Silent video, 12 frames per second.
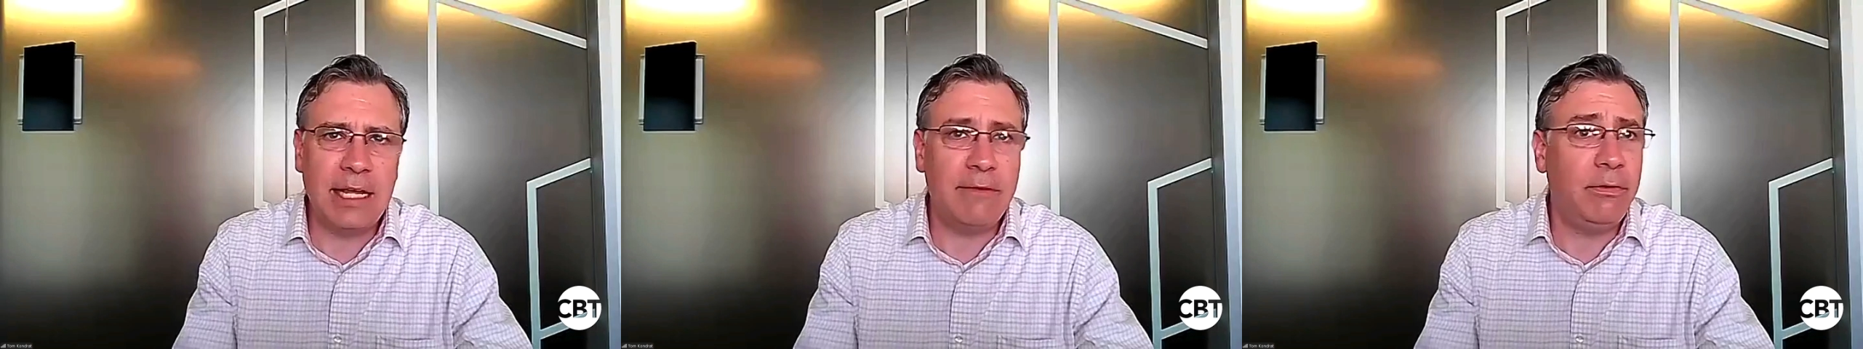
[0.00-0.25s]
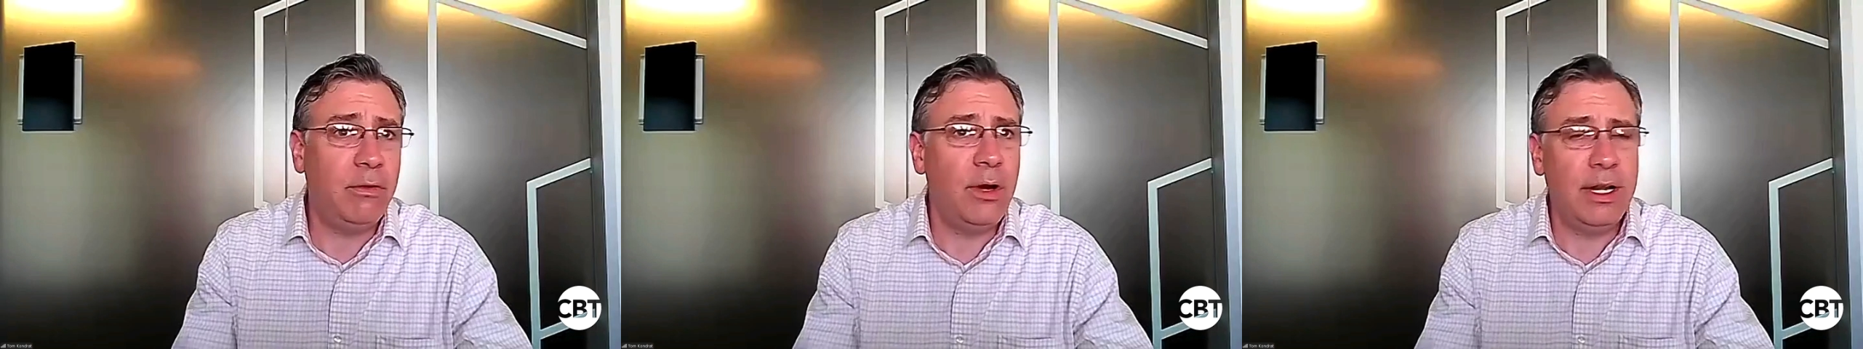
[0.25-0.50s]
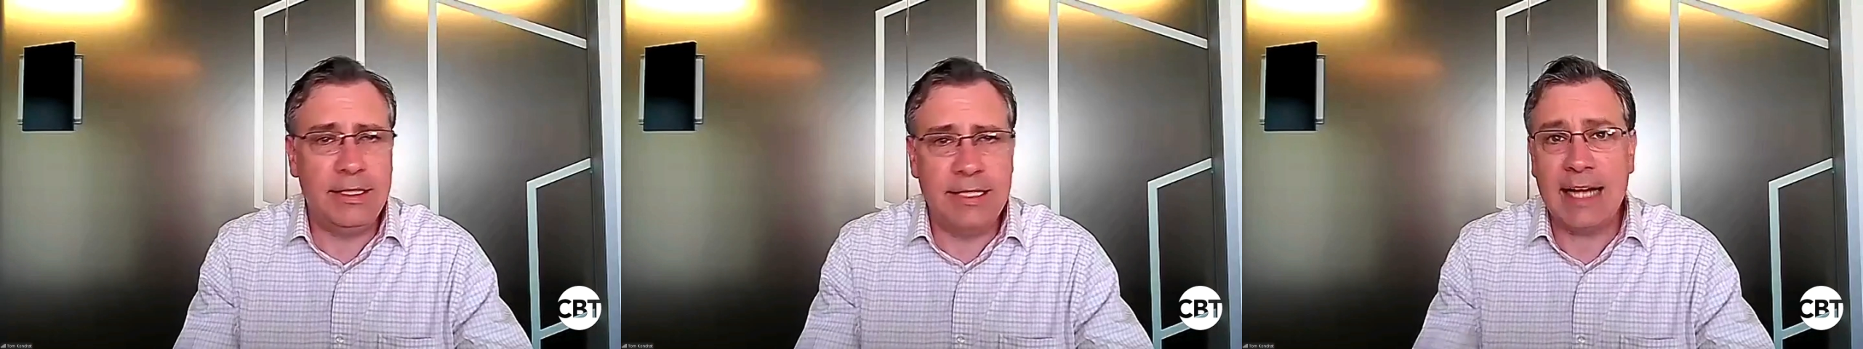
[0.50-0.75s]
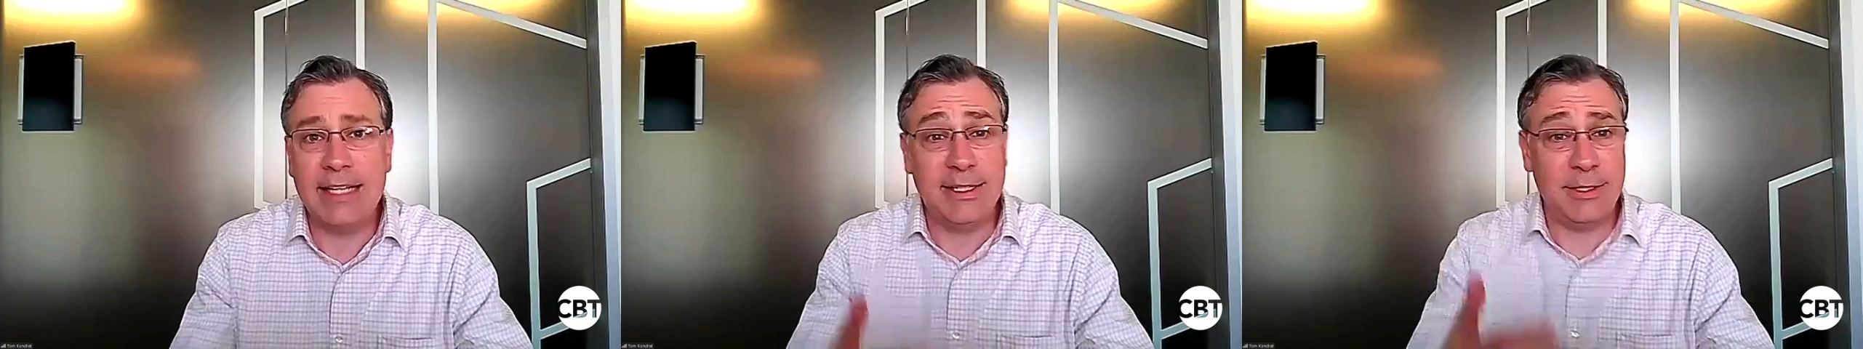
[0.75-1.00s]
like Florida,
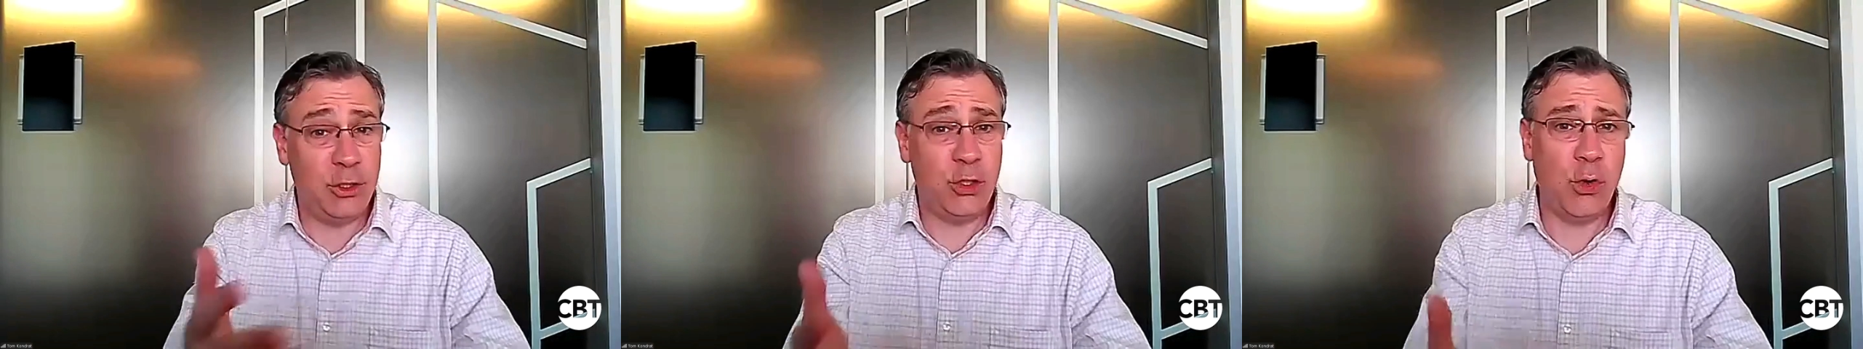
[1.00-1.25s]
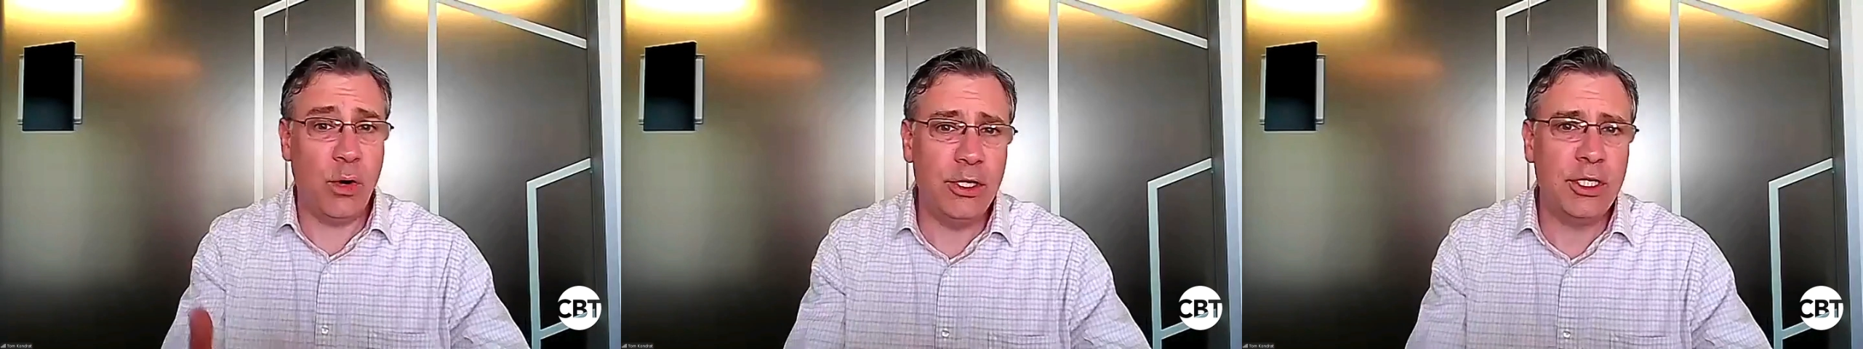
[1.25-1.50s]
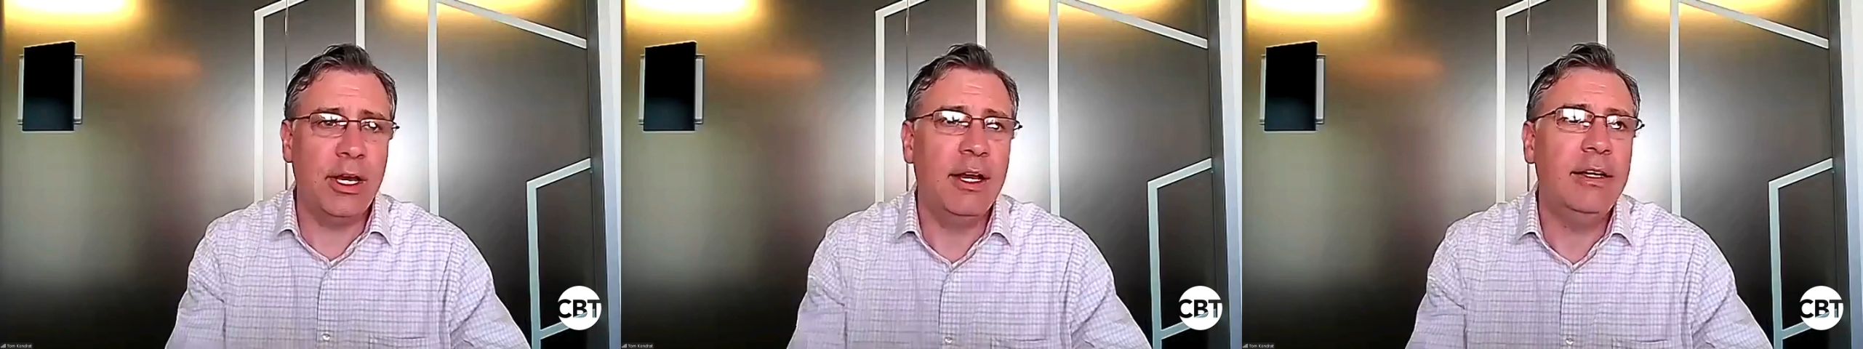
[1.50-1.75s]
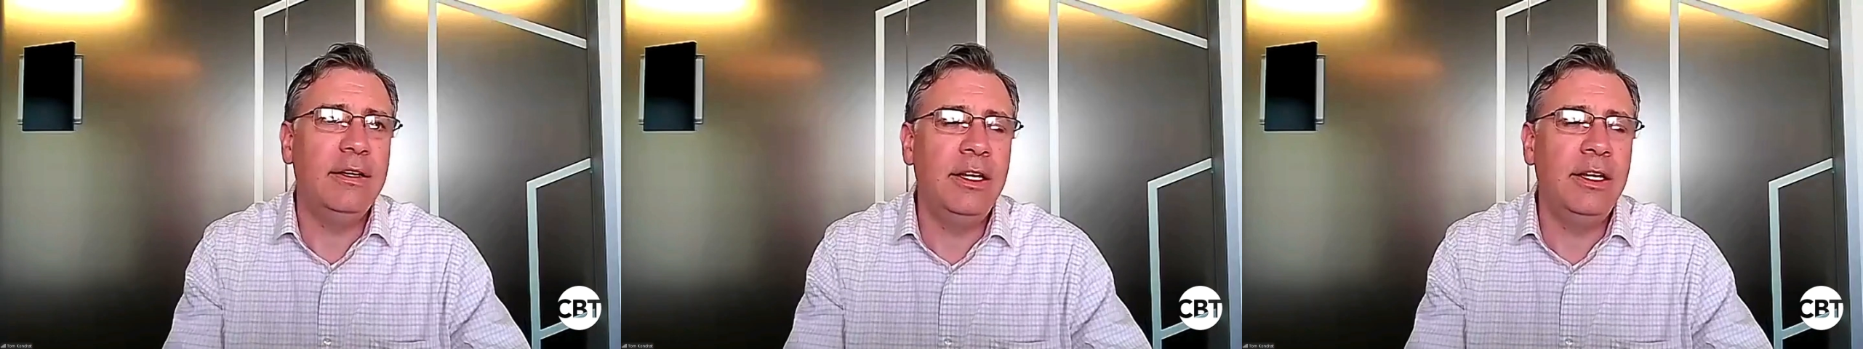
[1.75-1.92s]
Texas, Georgia,